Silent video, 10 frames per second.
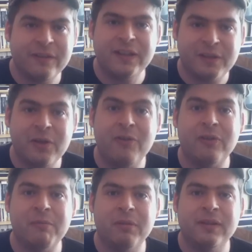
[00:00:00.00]
really
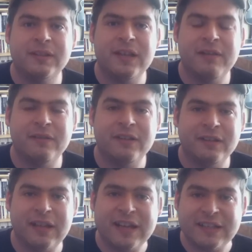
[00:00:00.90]
cool, and plus um,
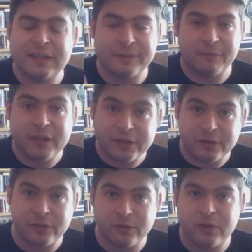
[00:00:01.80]
they did some really
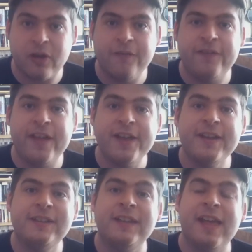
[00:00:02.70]
cool
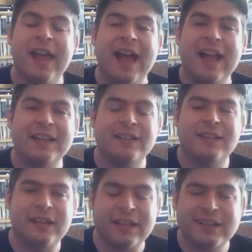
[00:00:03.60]
covers, and
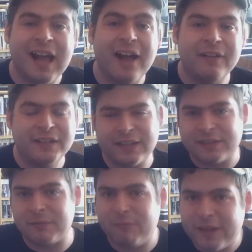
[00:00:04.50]
the guitarist did
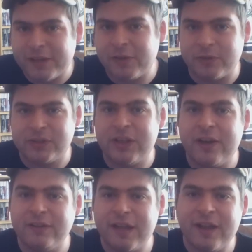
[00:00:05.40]
some really cool
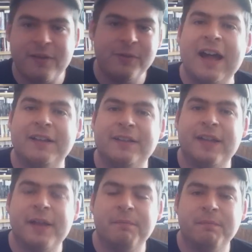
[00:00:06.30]
solos, and
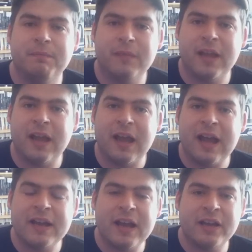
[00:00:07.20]
um,
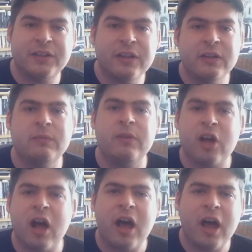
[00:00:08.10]
and then as soon as we
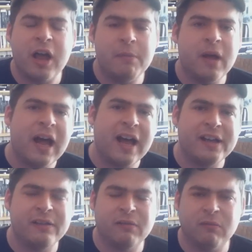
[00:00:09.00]
got home,
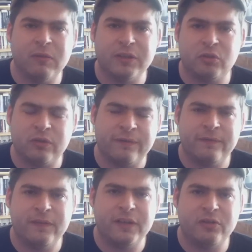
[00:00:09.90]
I was drift,
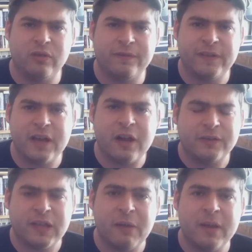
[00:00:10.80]
drifting
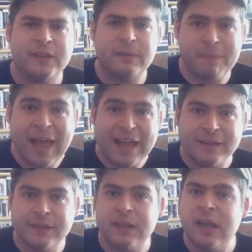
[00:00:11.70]
off, so I went to bed,